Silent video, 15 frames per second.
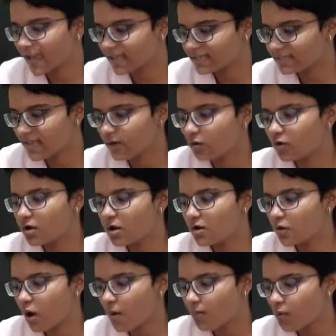hexagonal,
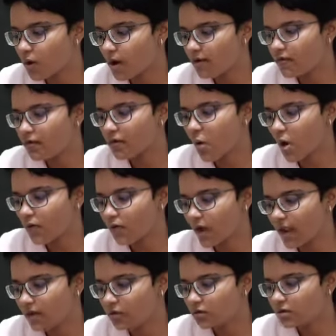rhombohedral or
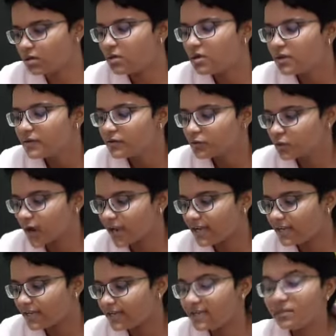trigonal,
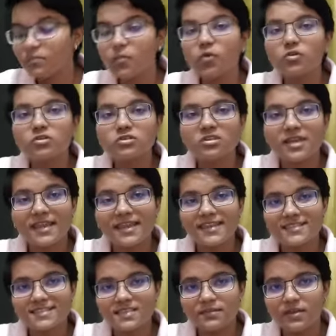triclinic, most
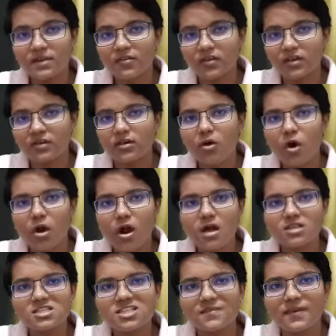asymmetrical or
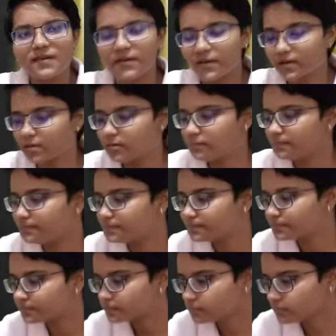unsymmetrical.
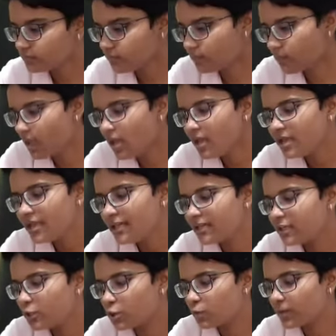In
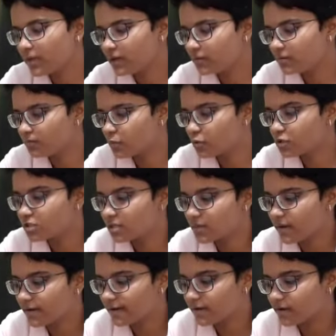cubic, most
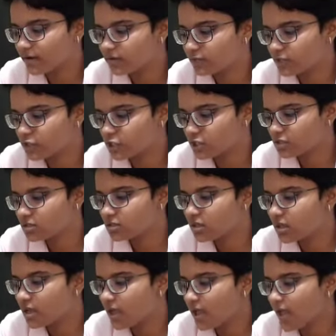symmetrical, which is
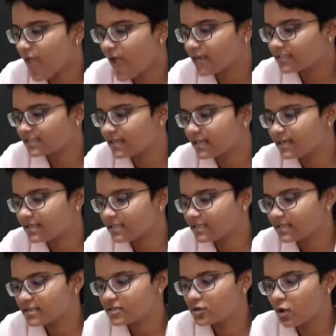axial
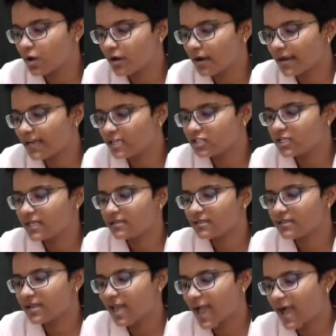distance or edge length,
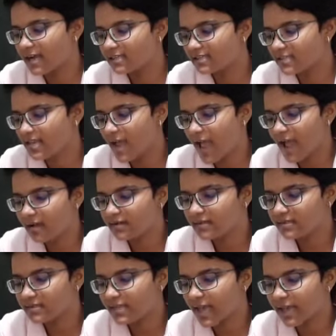axial
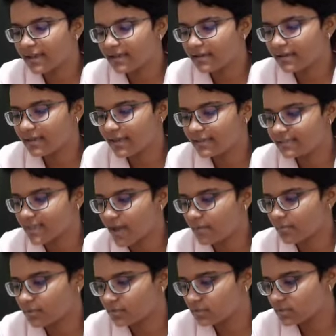angles and
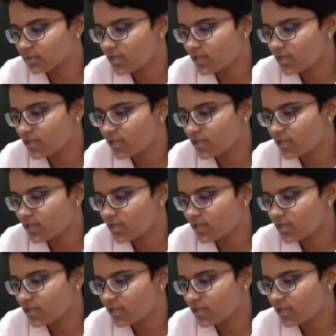examples.